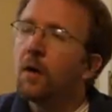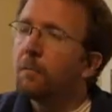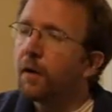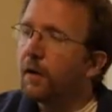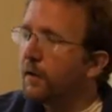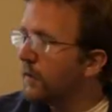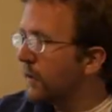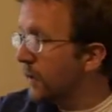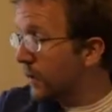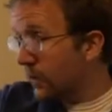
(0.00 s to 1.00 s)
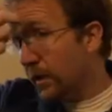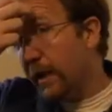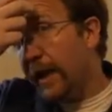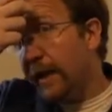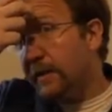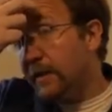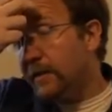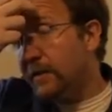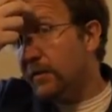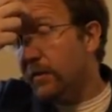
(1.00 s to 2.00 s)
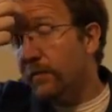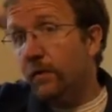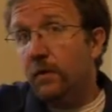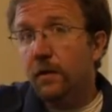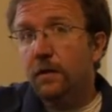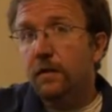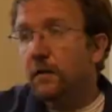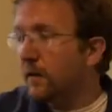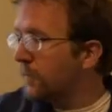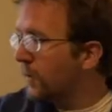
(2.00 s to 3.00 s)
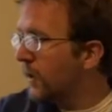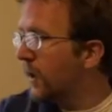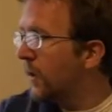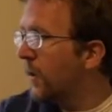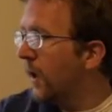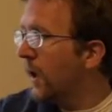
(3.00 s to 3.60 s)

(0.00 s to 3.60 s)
But you can get early access to it if you click the link below